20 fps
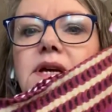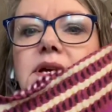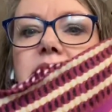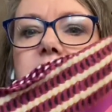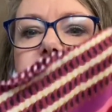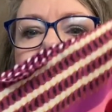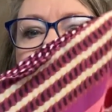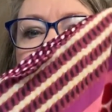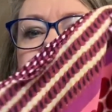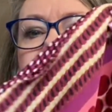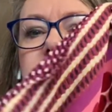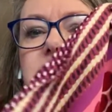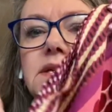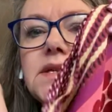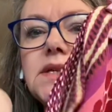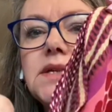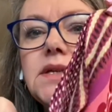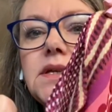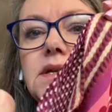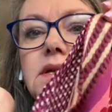can you
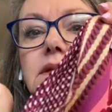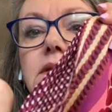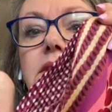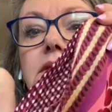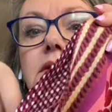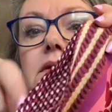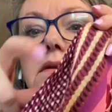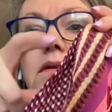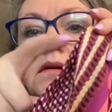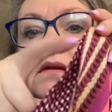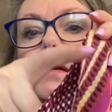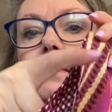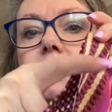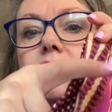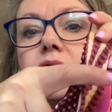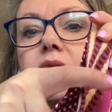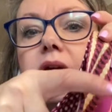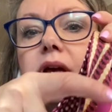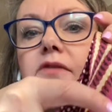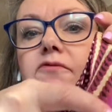see
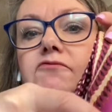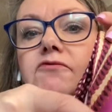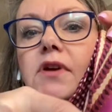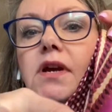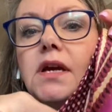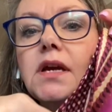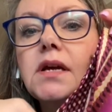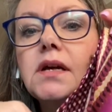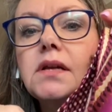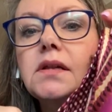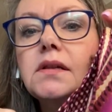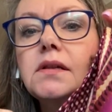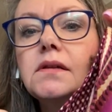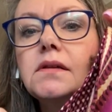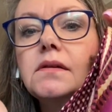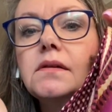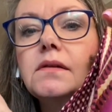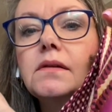sort of like wrinkle?